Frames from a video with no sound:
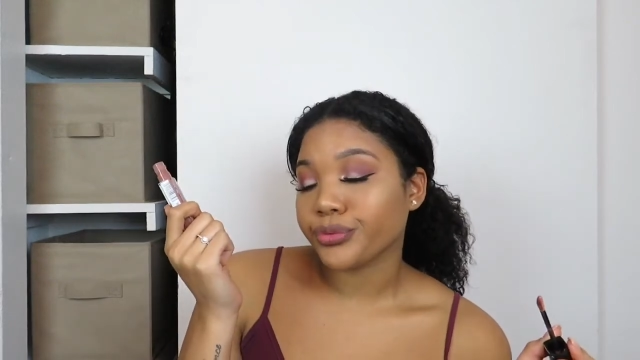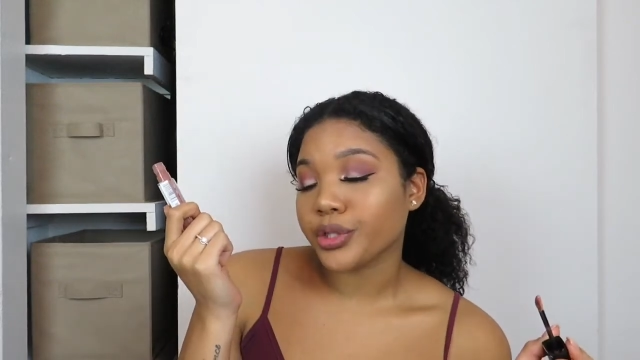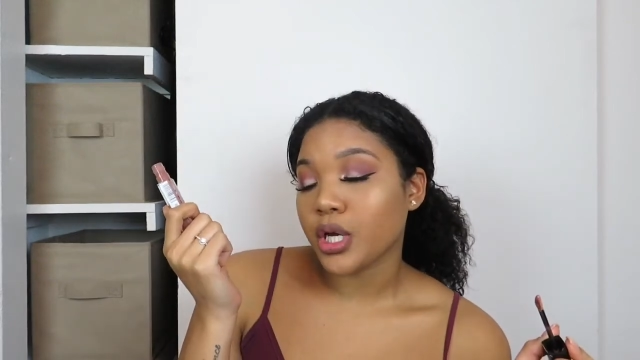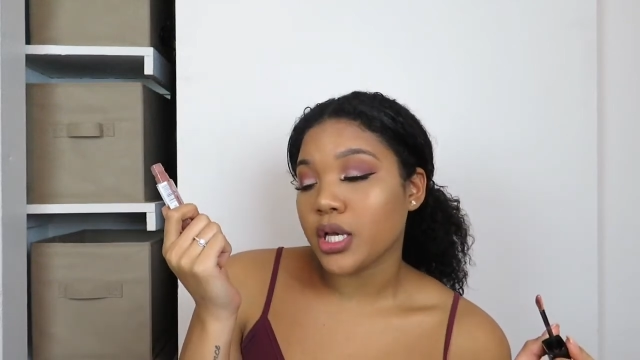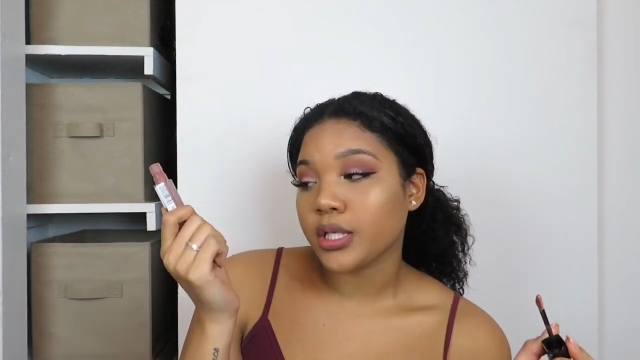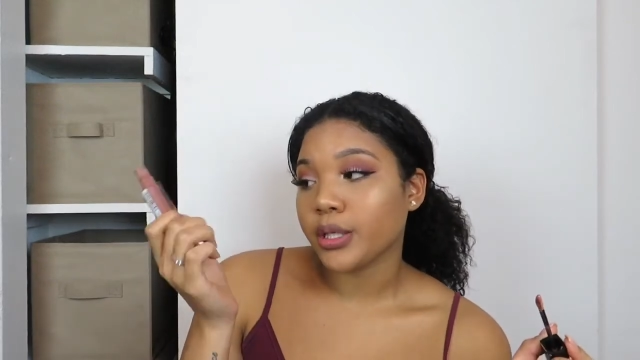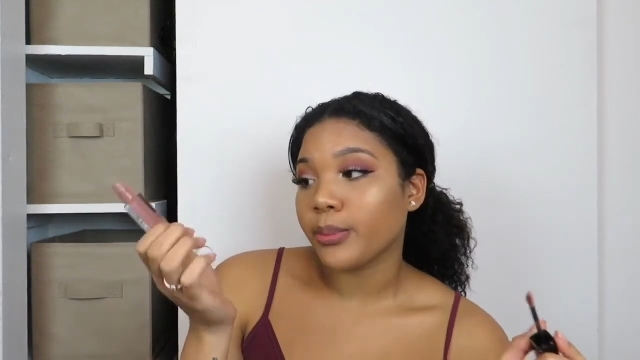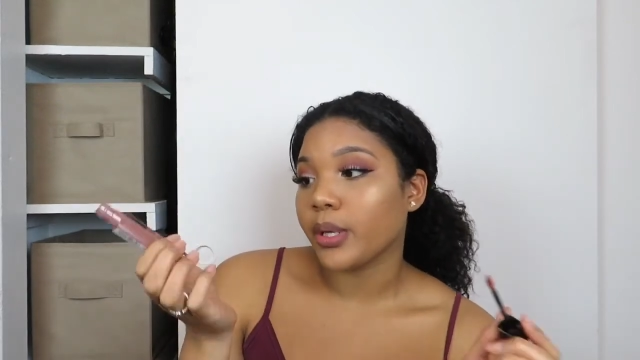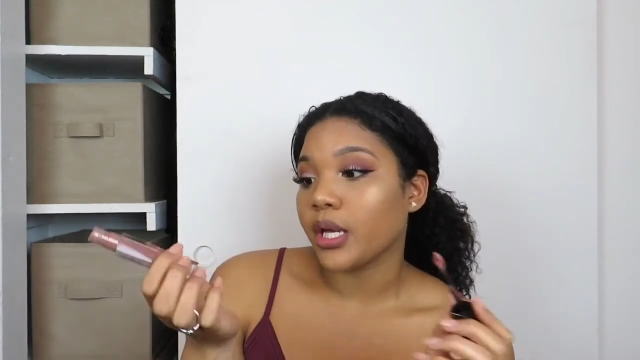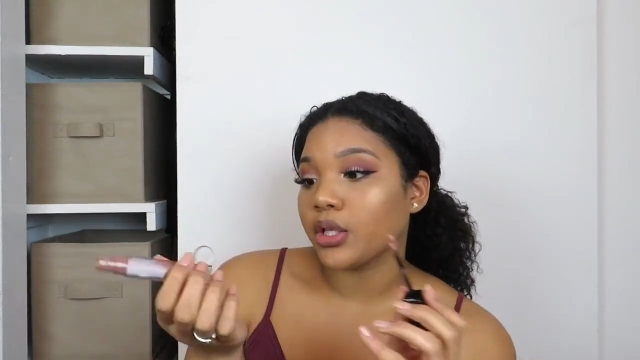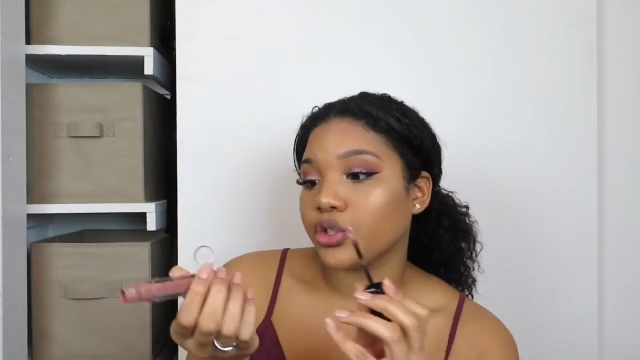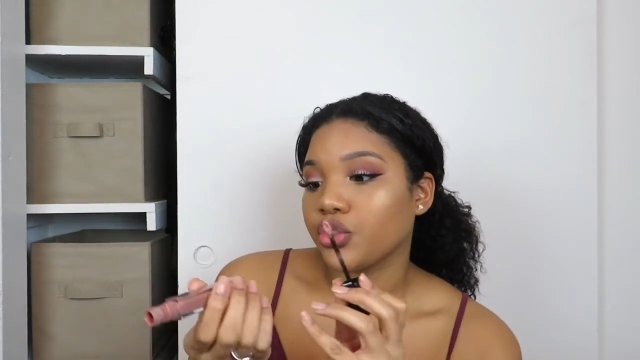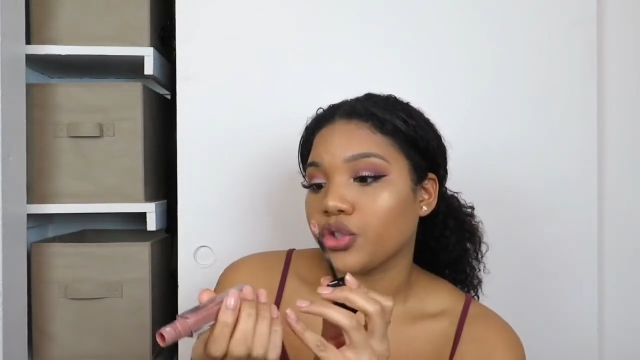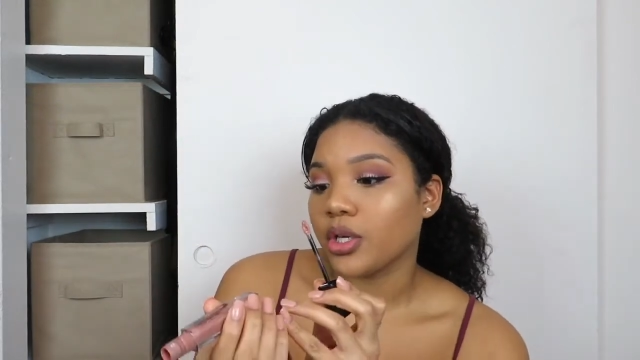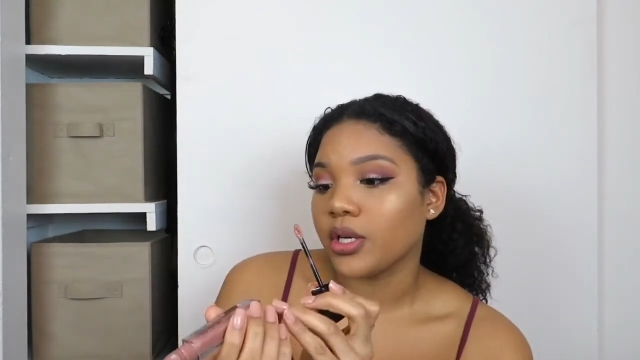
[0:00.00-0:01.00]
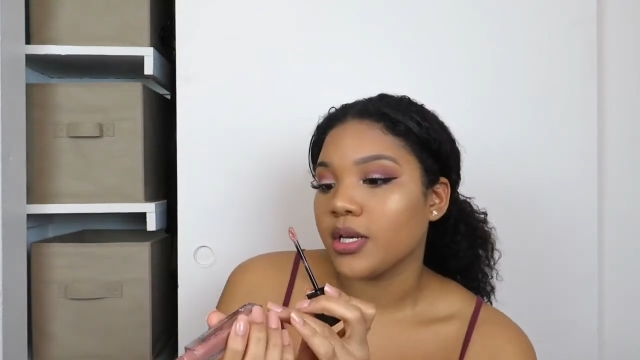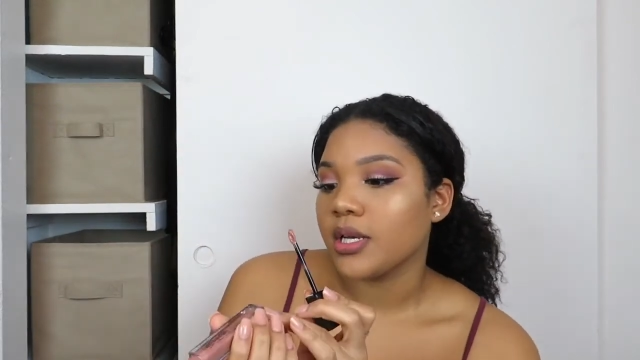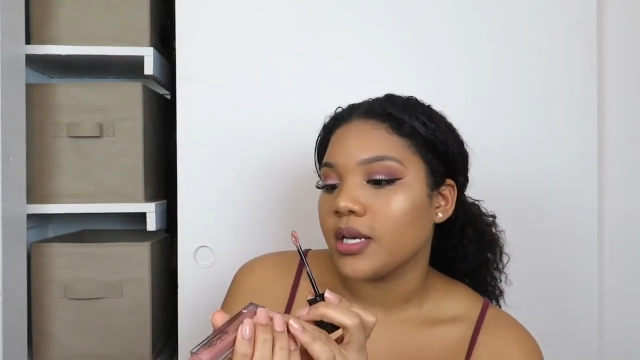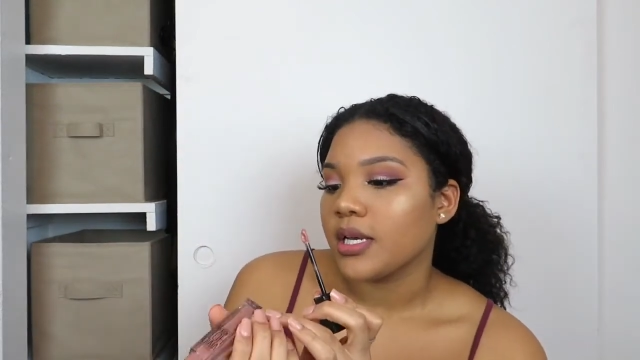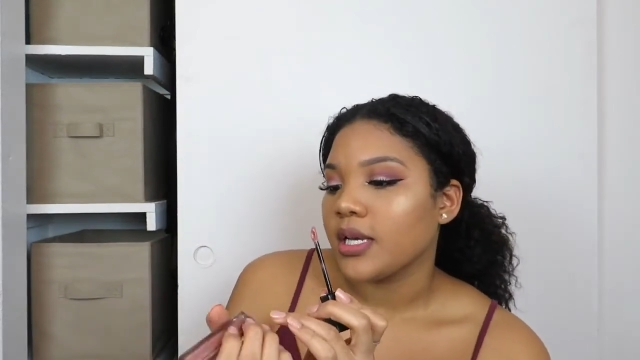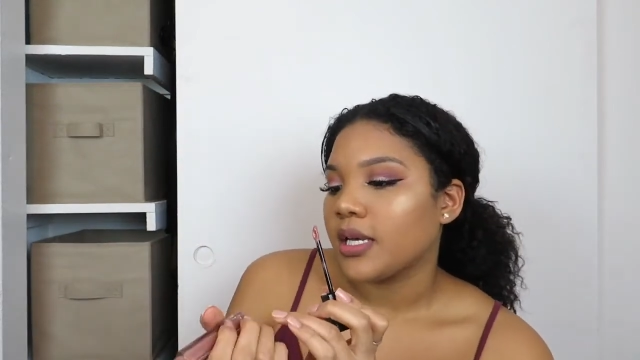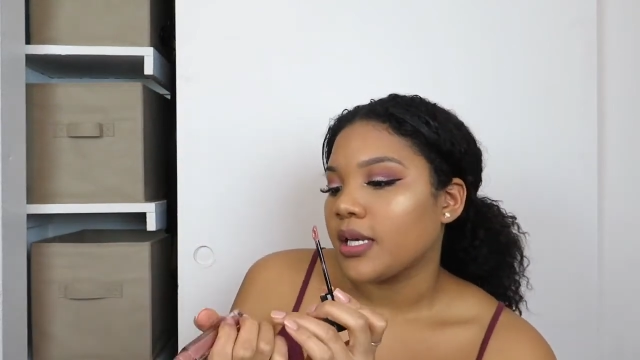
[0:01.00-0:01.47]
because I'm extra.
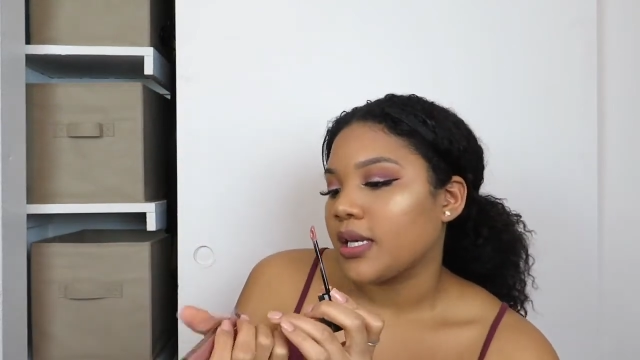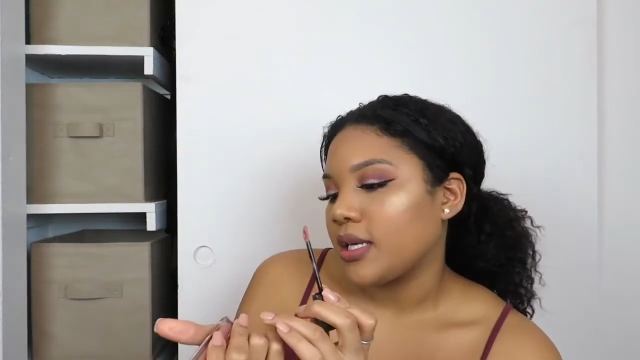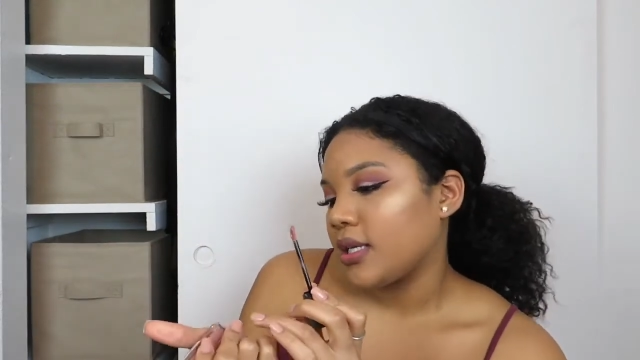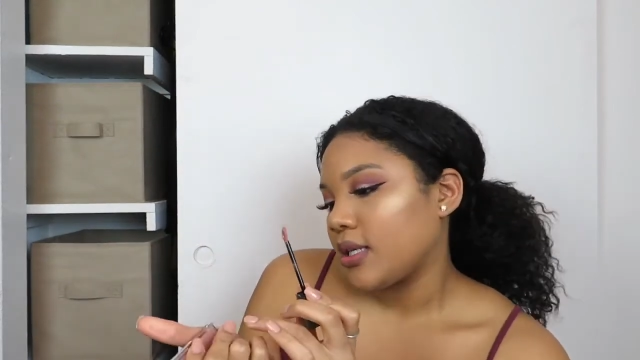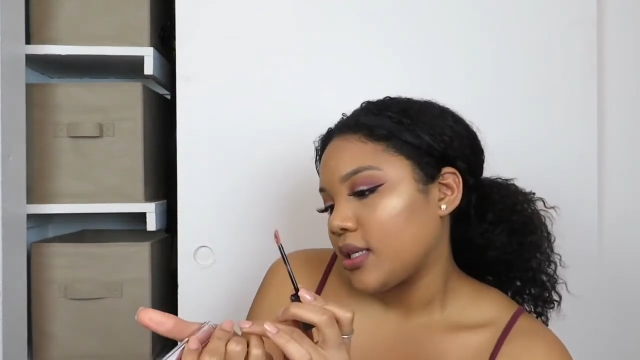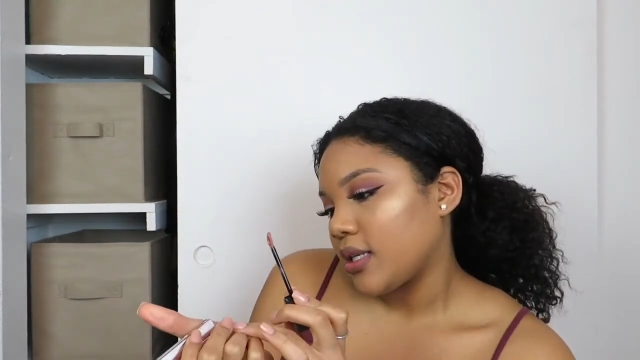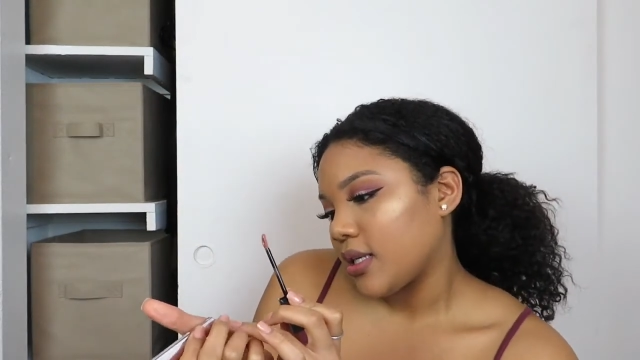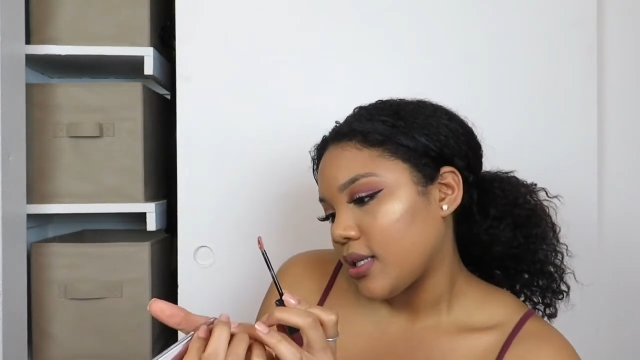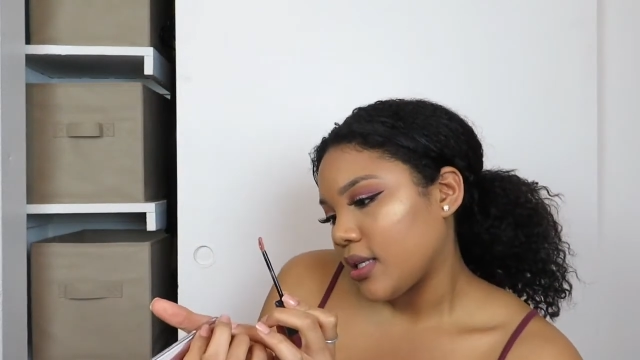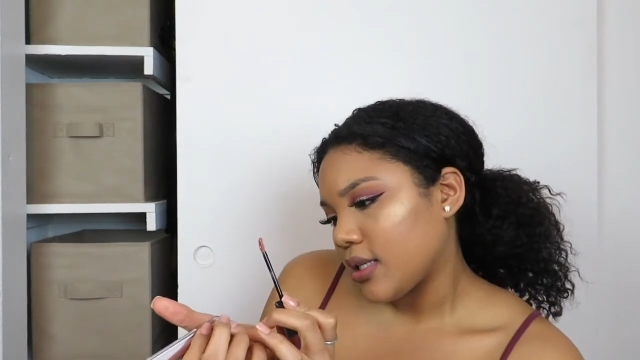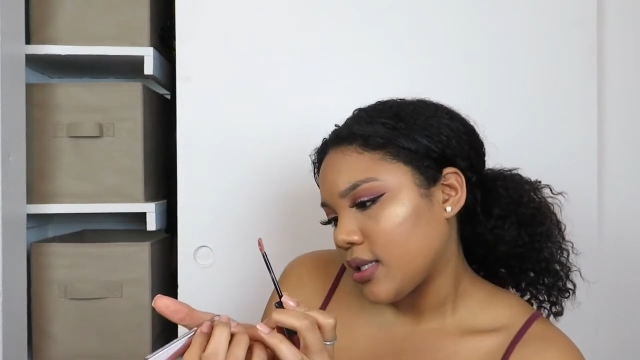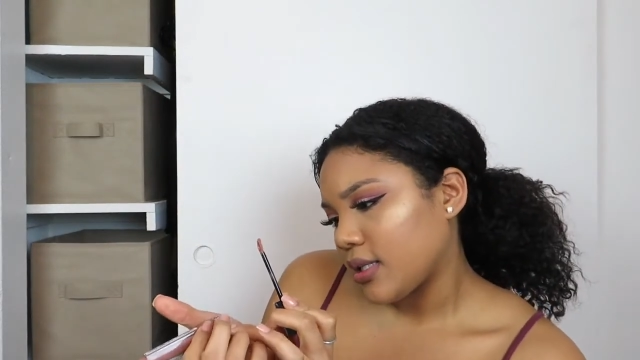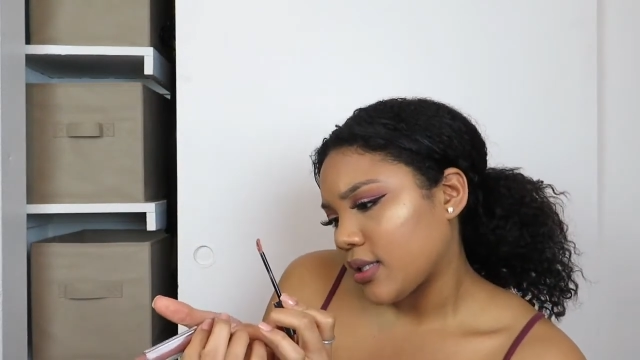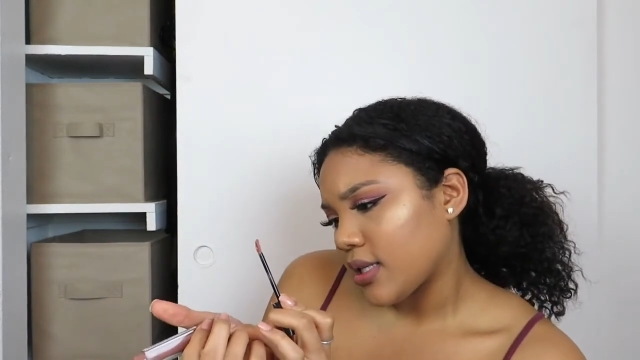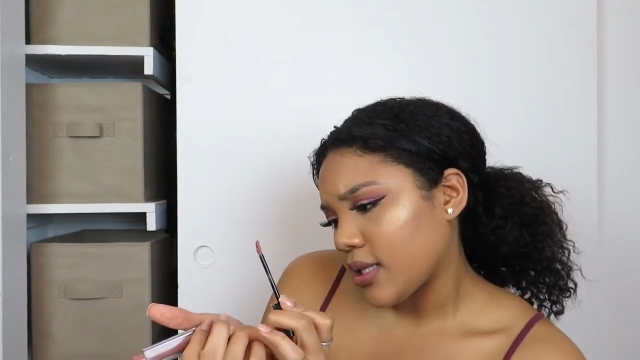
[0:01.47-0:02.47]
It is